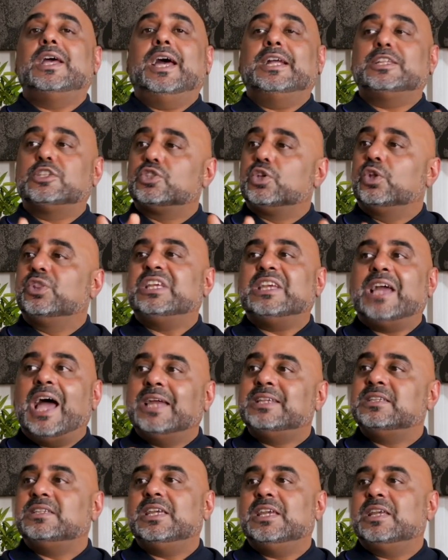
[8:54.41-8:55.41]
And so the
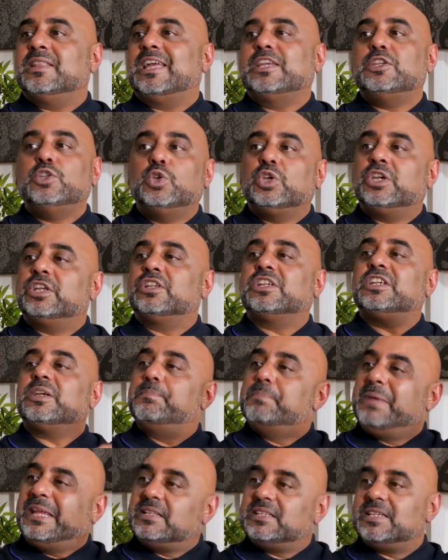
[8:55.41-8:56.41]
idea that you can
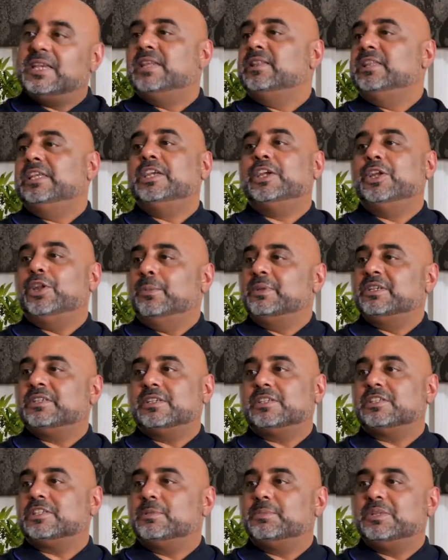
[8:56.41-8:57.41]
maintain the economic
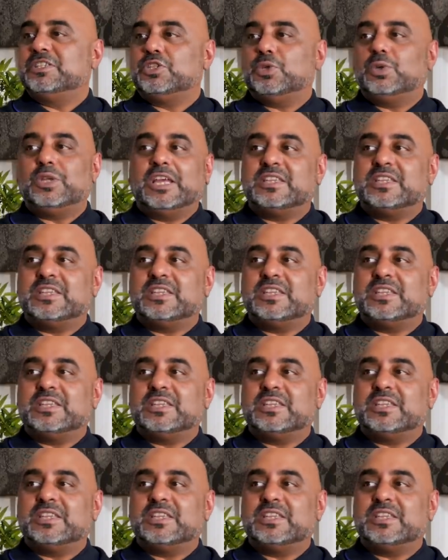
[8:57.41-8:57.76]
system as, you,